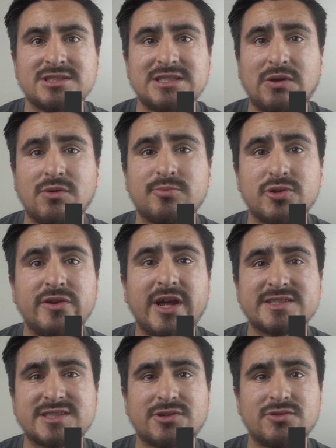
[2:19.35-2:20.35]
Now with Blue
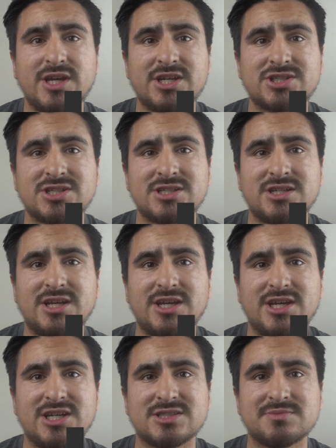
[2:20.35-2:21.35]
Lots Liquidation,
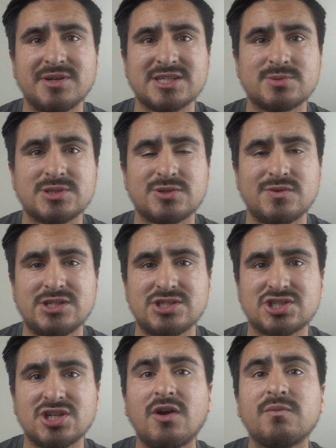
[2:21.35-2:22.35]
it's mixed between
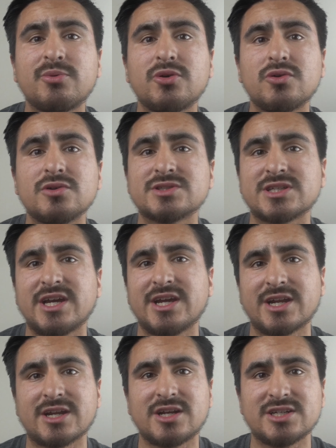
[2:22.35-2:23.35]
shelf pulls
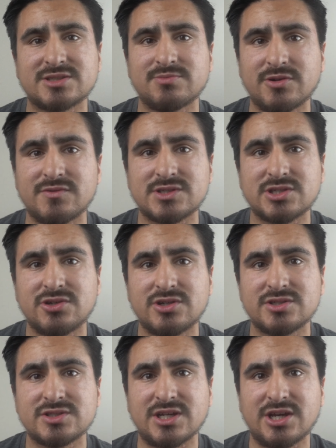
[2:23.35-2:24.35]
and customer
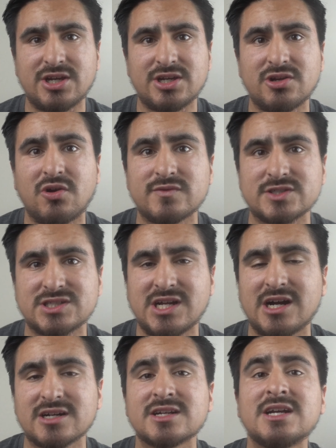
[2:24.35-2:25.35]
returns and
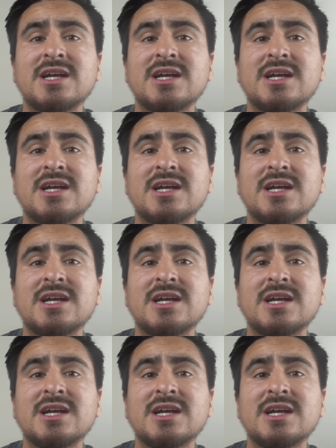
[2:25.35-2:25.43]
overstock.